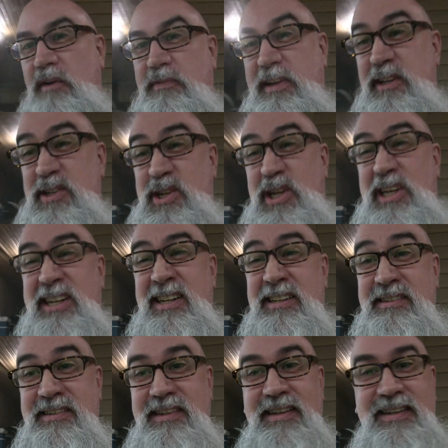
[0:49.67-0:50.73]
water feels good.
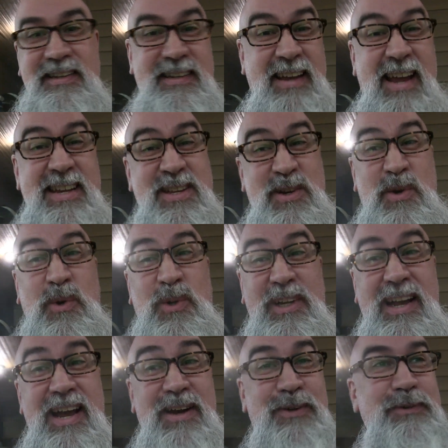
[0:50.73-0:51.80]
It's nice and cool
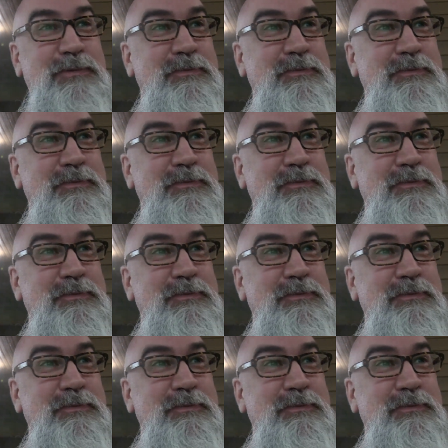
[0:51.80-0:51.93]
now.